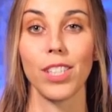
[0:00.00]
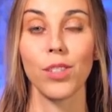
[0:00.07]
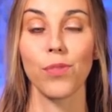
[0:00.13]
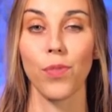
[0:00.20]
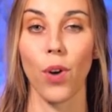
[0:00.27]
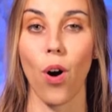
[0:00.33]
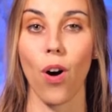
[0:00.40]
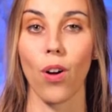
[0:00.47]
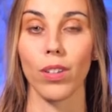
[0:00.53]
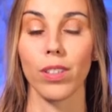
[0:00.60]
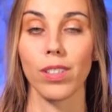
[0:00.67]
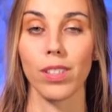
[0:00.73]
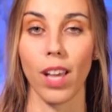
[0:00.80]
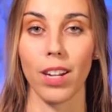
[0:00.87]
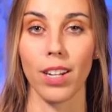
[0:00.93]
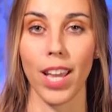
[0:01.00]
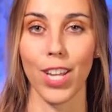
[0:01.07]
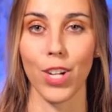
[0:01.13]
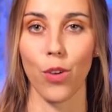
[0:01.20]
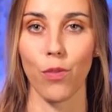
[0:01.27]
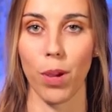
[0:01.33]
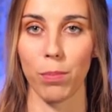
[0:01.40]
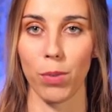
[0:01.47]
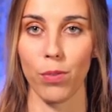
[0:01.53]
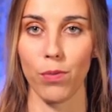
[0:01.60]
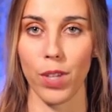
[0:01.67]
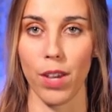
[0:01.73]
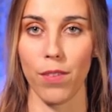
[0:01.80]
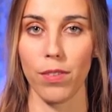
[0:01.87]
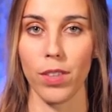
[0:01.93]
this fall, Sunday, November
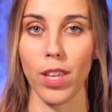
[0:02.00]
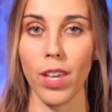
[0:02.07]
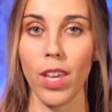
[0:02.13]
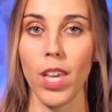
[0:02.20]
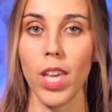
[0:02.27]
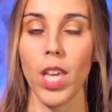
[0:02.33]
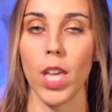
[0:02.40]
5th.